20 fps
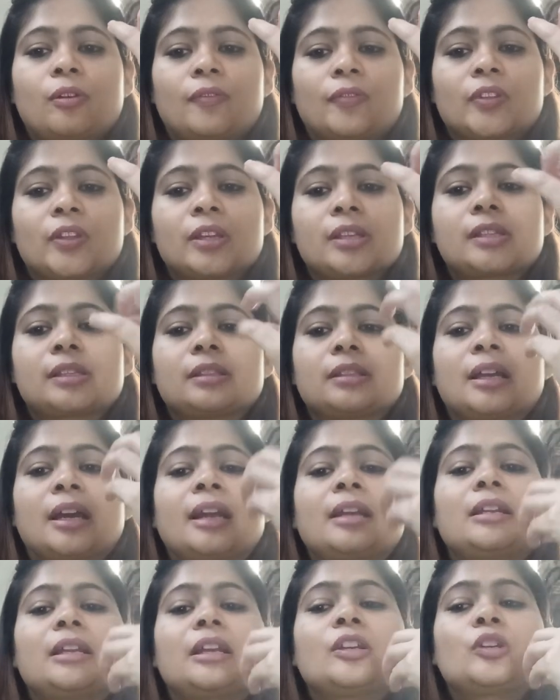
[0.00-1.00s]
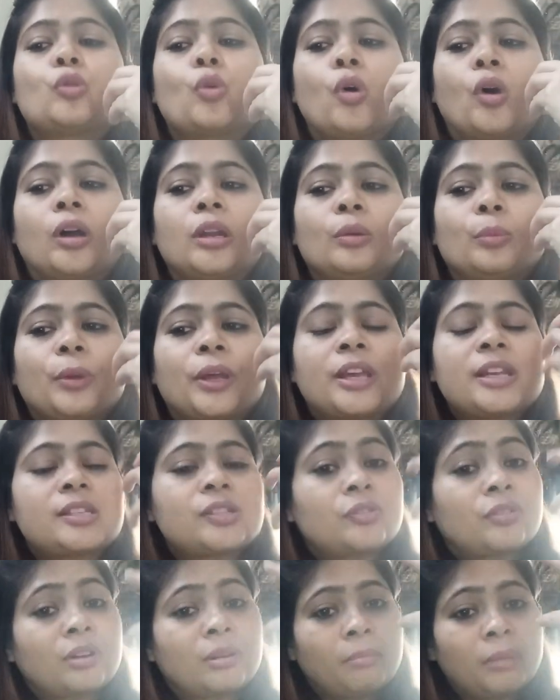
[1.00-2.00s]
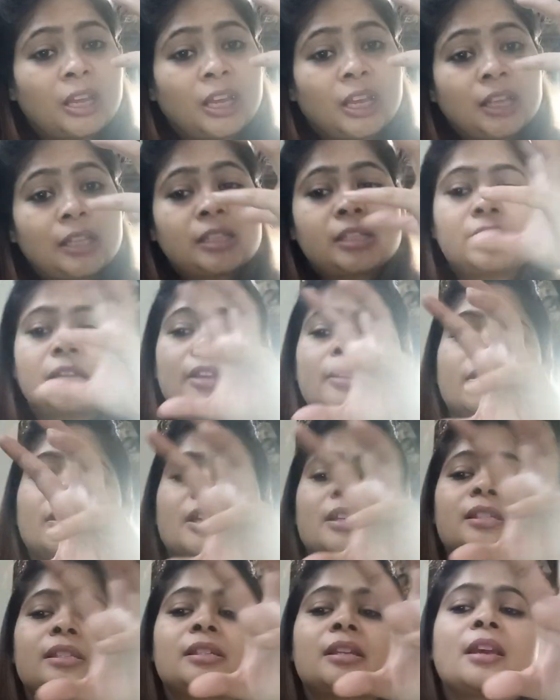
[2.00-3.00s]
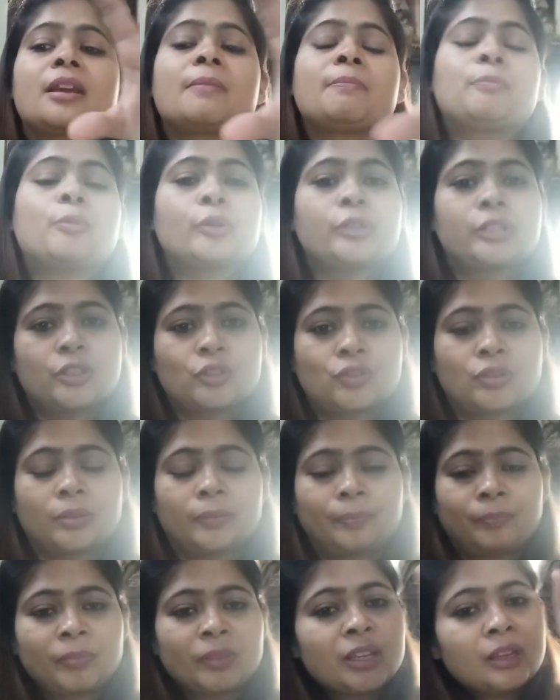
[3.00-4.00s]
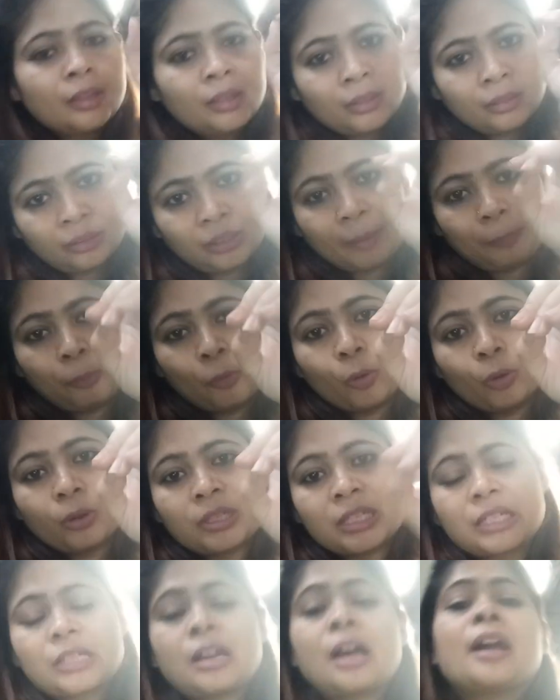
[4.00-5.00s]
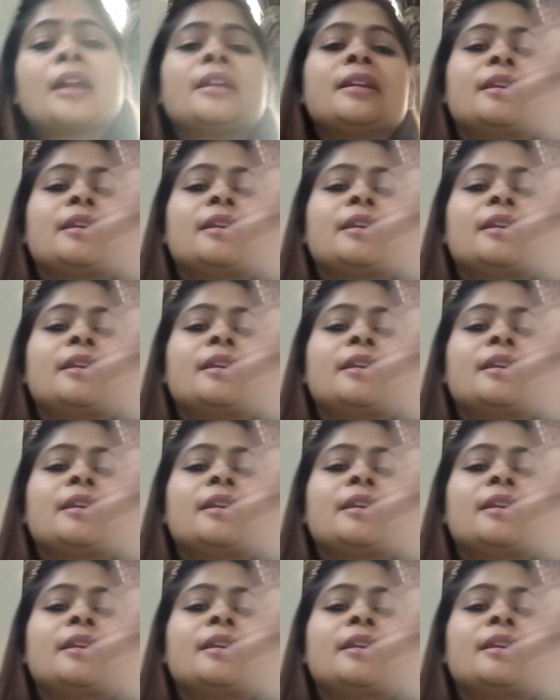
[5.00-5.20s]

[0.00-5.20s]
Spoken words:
of this, that it always remains in the same position. The pole star